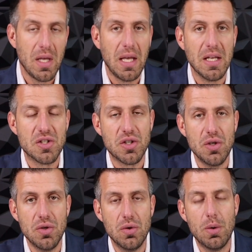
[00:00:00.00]
is
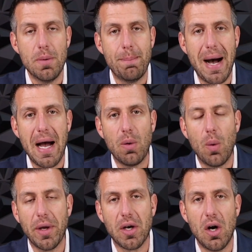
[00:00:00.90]
to buy
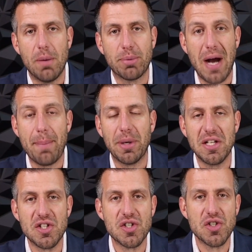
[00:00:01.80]
what we call
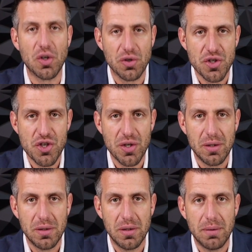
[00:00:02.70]
property search
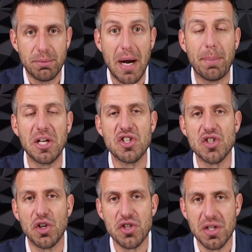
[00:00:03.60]

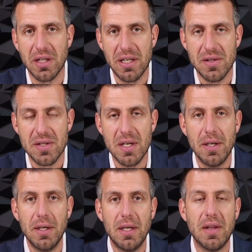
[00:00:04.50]
leads.
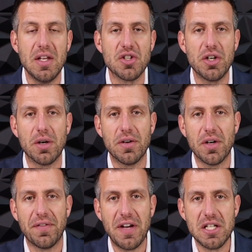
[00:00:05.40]
These are
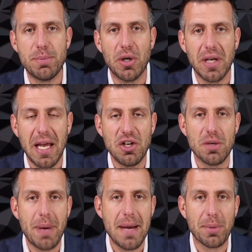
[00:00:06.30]
your Facebook and
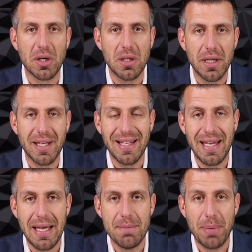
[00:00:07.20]
your pay-per-click
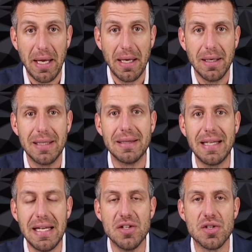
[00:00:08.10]
campaign
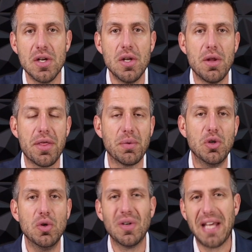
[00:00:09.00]
leads
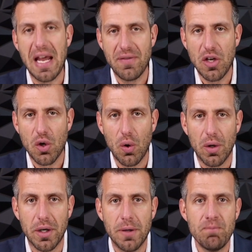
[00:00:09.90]
through KV
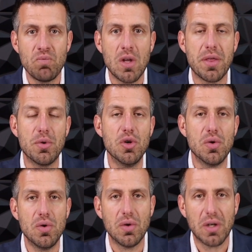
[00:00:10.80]
Core,
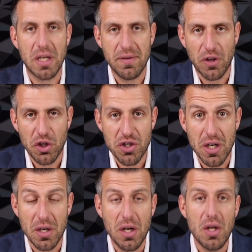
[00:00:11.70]
through
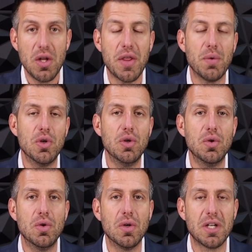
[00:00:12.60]
Conversion,
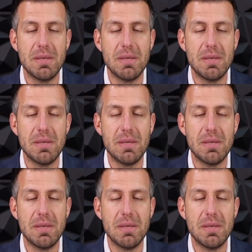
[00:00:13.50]
through